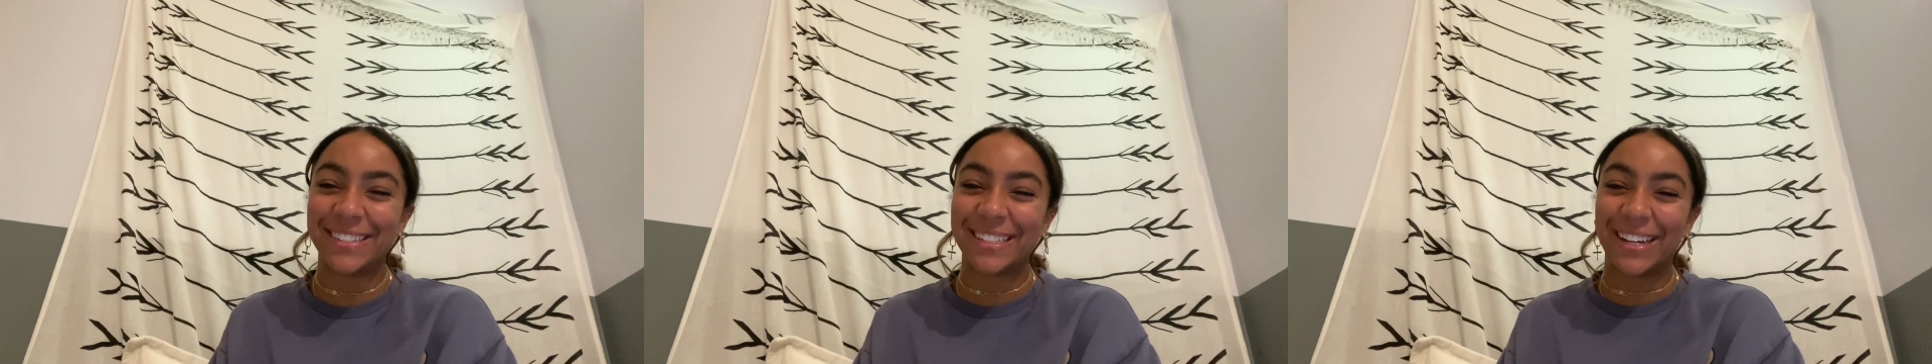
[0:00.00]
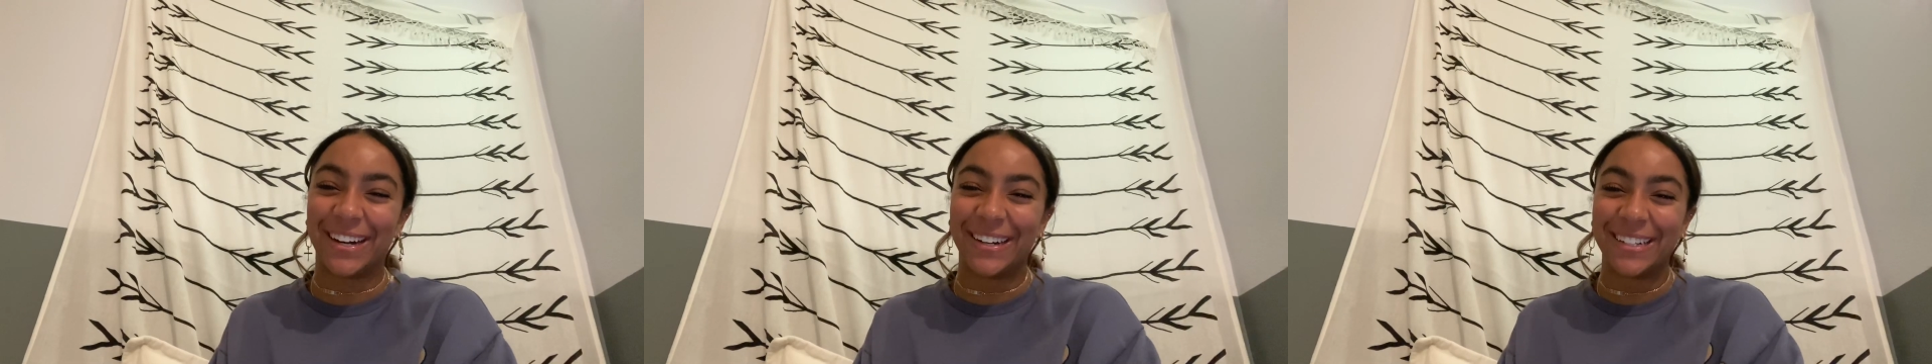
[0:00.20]

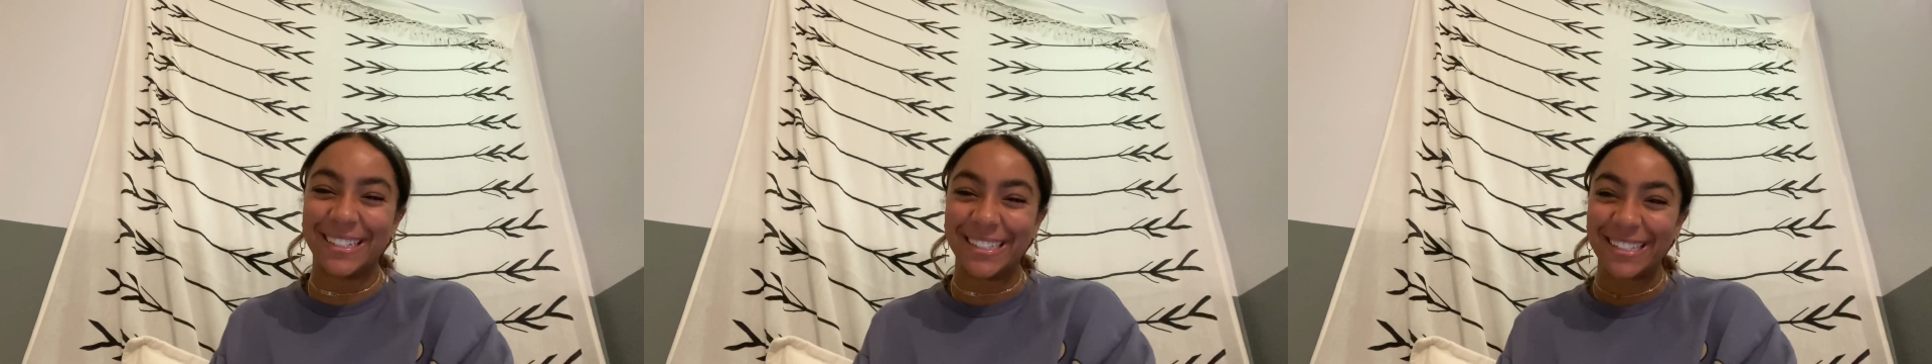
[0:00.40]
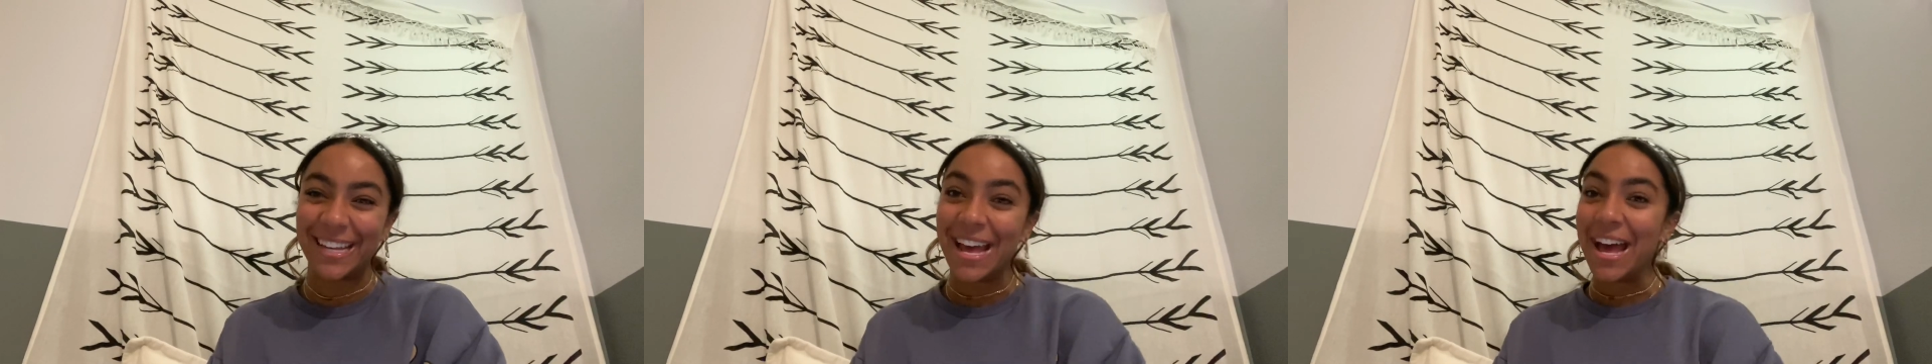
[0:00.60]

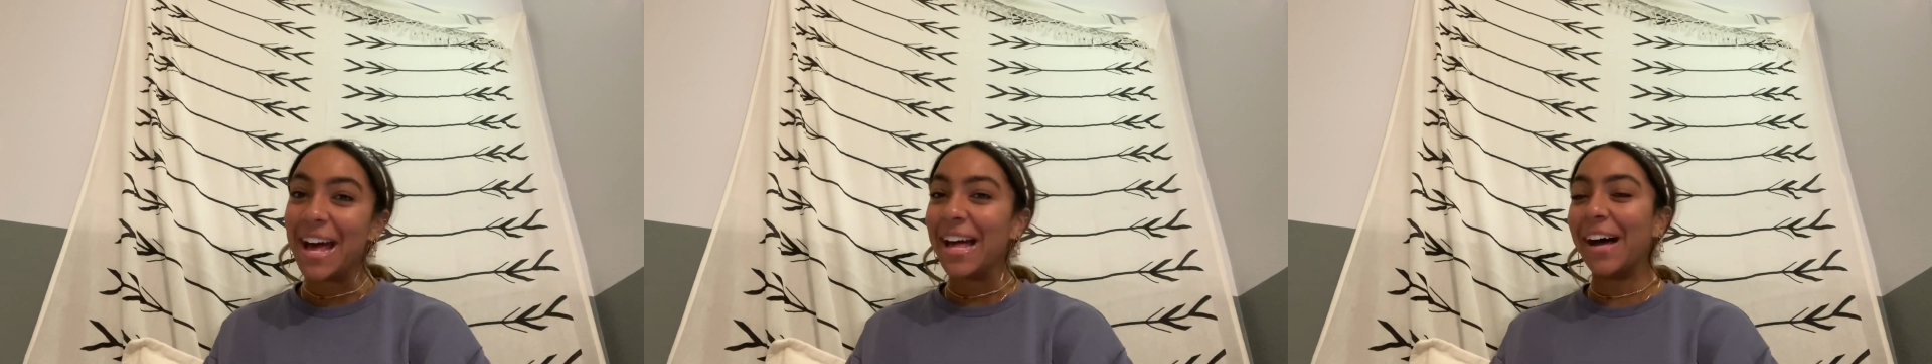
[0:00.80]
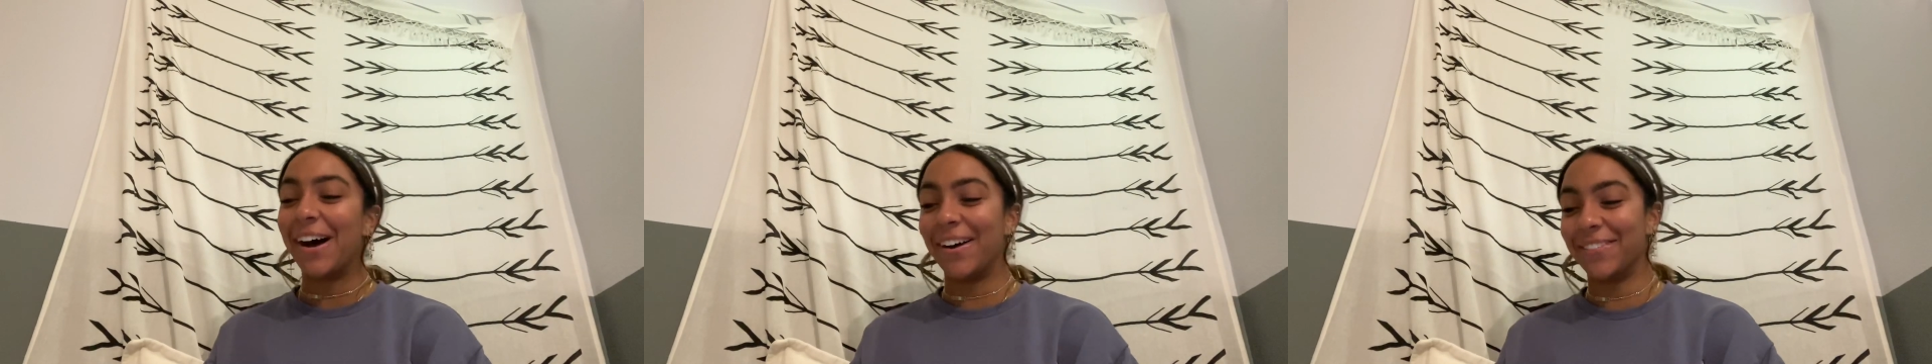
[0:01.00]
songs
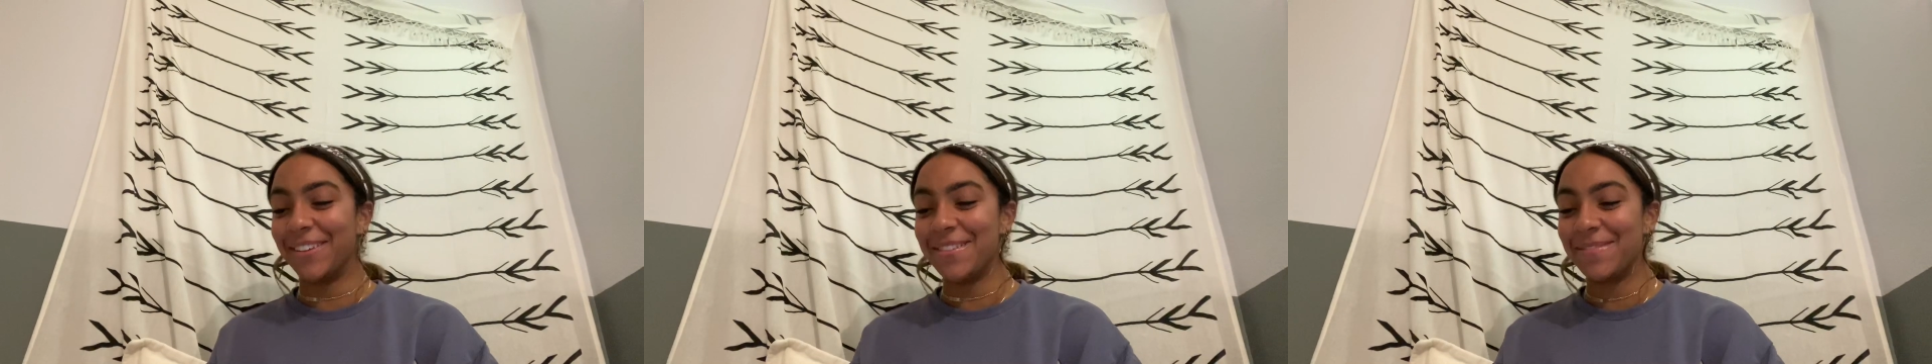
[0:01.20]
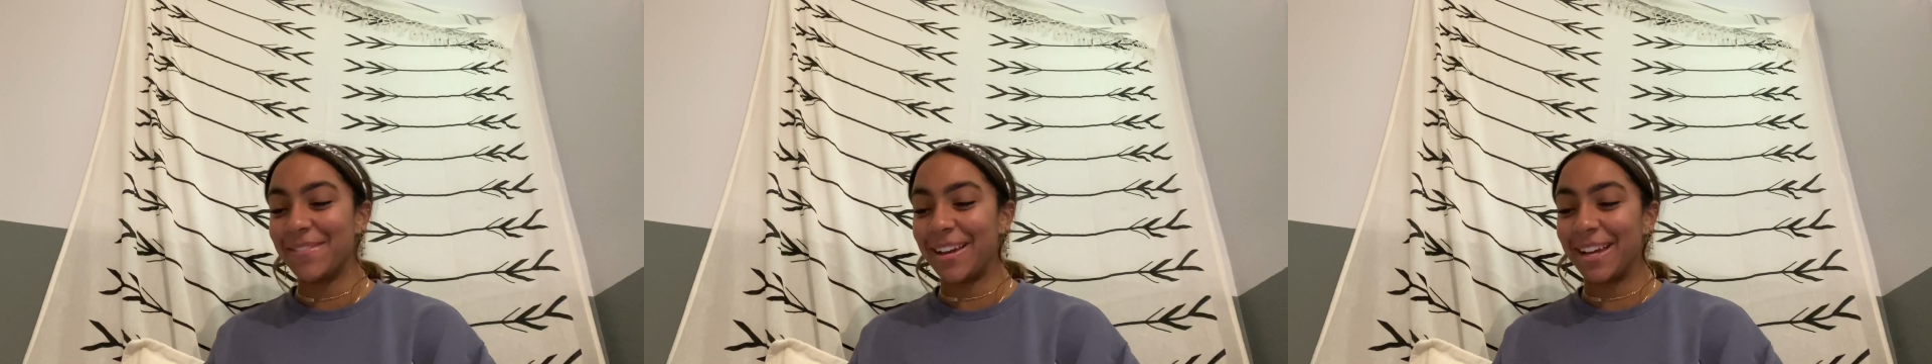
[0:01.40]
on
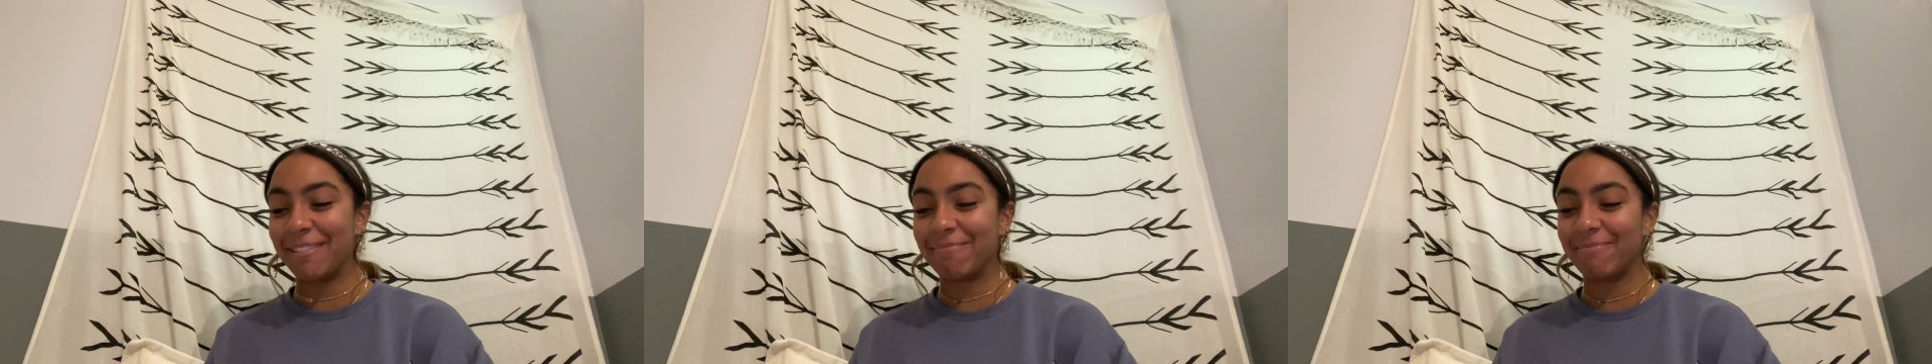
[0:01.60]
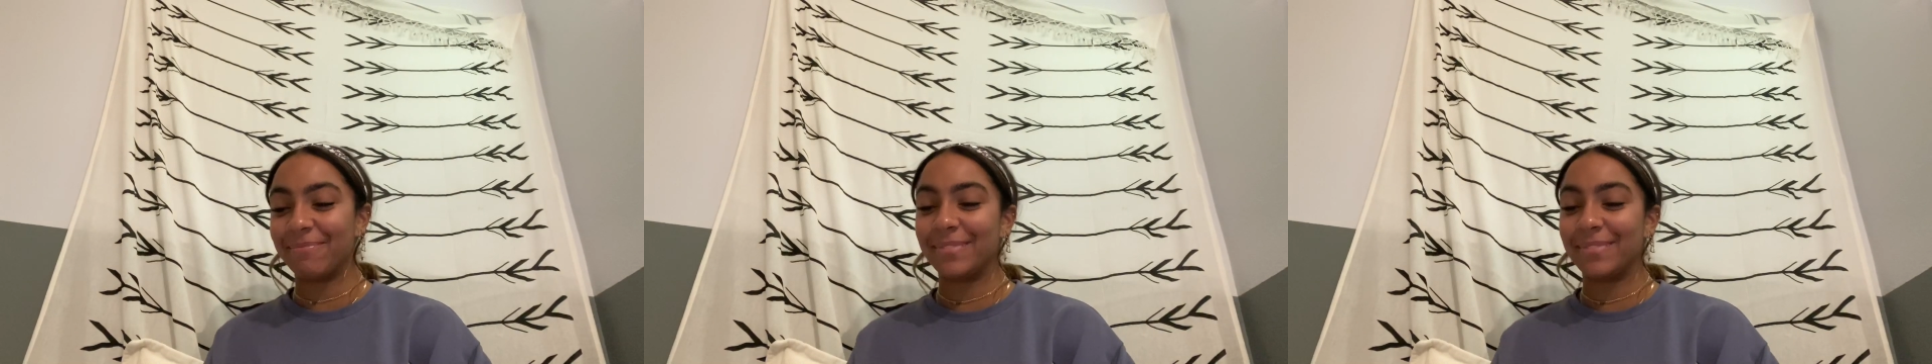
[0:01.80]
repeat.